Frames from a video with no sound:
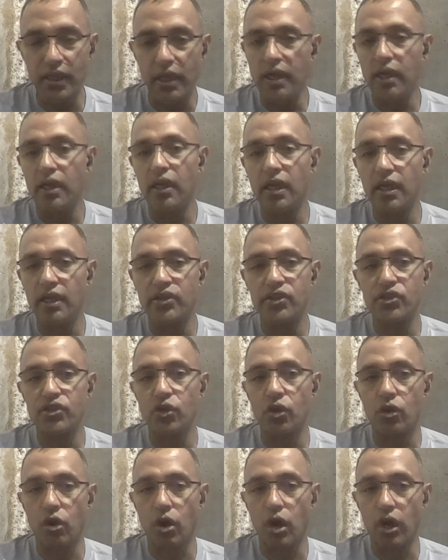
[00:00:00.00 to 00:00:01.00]
then it's
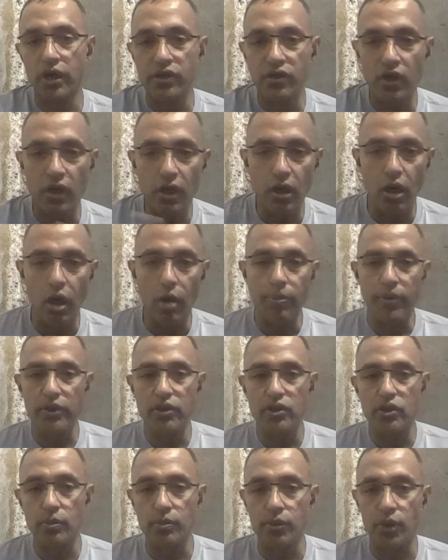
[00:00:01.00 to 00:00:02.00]
your internal
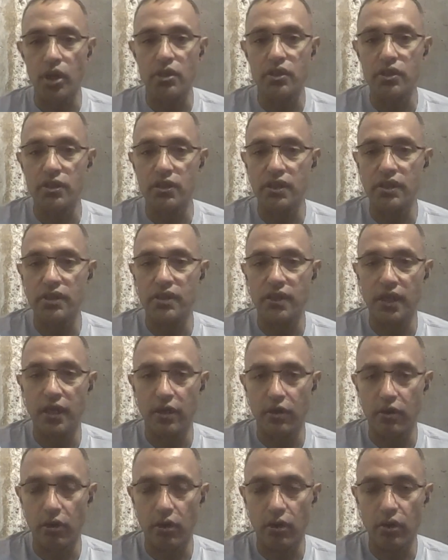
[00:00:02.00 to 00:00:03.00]
operational processes that
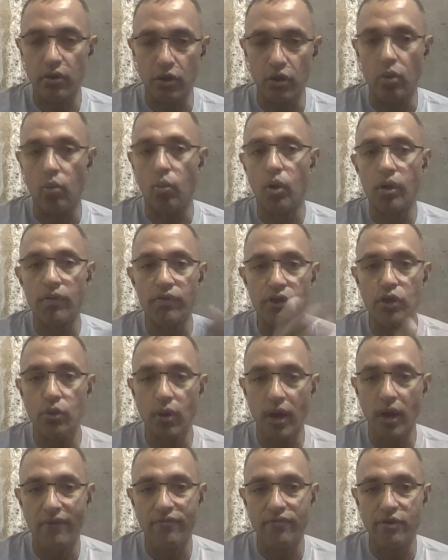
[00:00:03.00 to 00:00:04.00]
are, whatever you
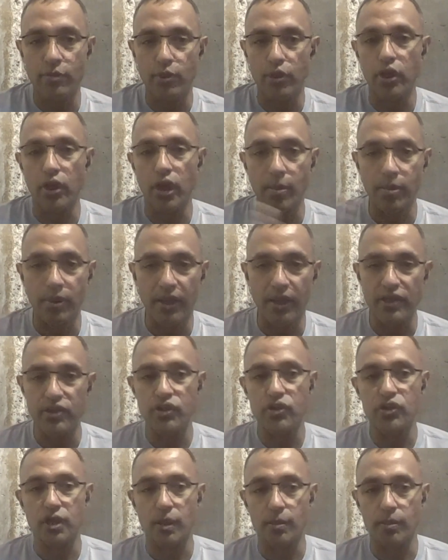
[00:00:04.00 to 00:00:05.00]
have to bring your
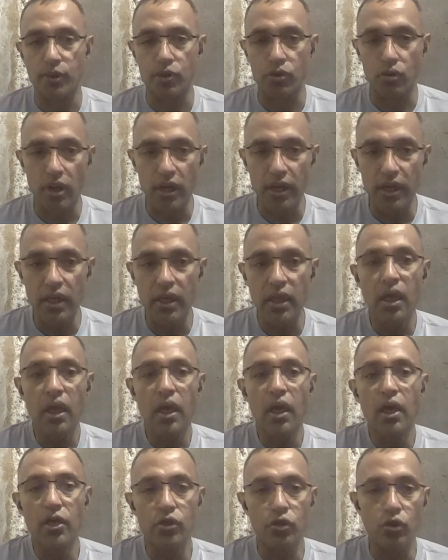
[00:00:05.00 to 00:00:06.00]
applications up and running,
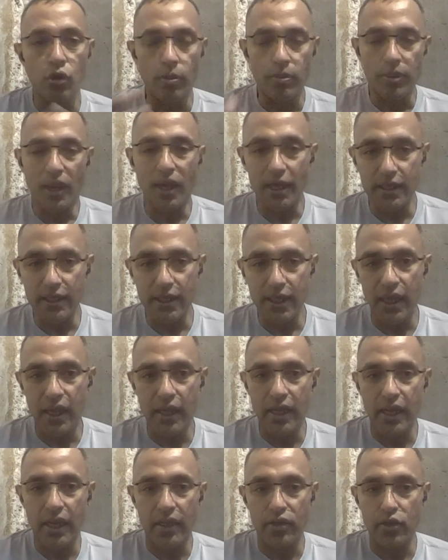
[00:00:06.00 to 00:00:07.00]
you apply that
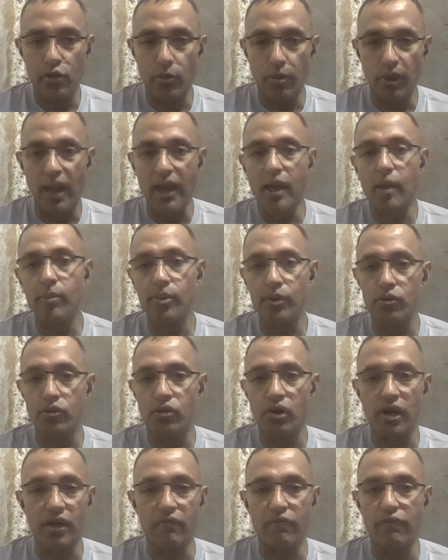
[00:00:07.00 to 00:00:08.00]
and you're back up and
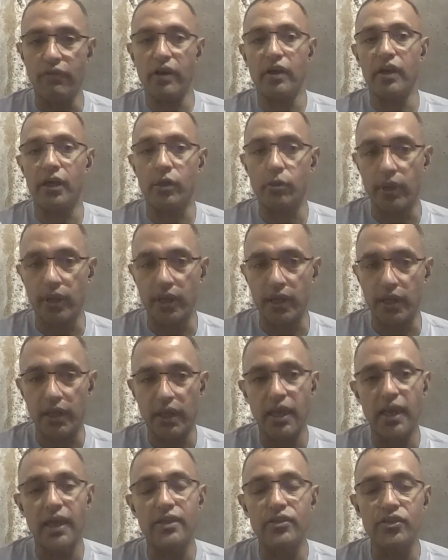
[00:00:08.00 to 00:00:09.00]
running very quickly.
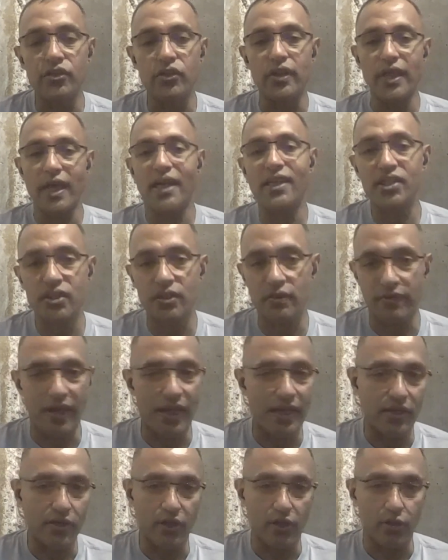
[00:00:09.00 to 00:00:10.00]
And so that's the
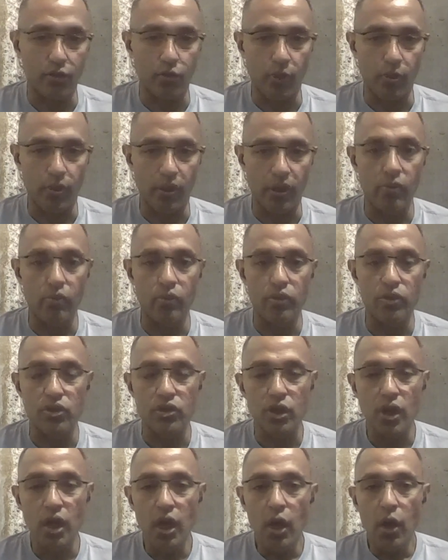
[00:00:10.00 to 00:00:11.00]
value that
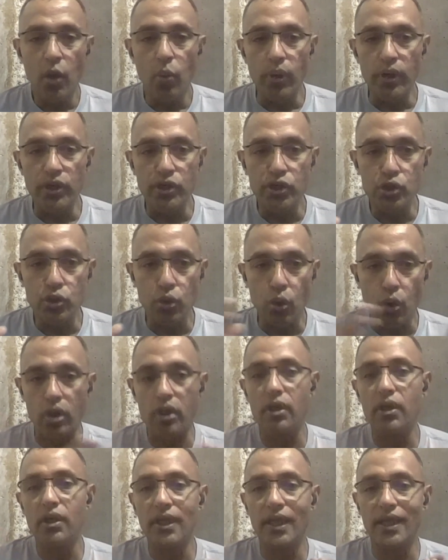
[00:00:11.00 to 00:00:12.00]
we
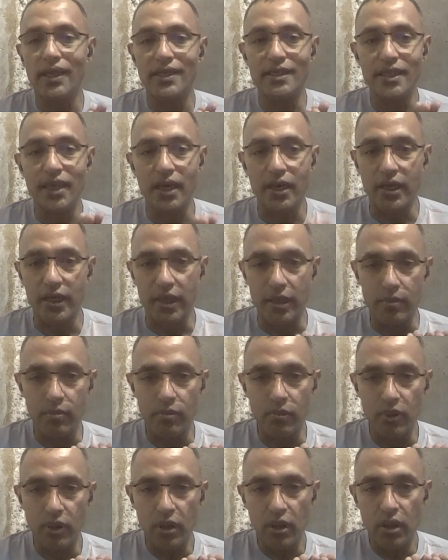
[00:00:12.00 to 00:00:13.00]
shorten that time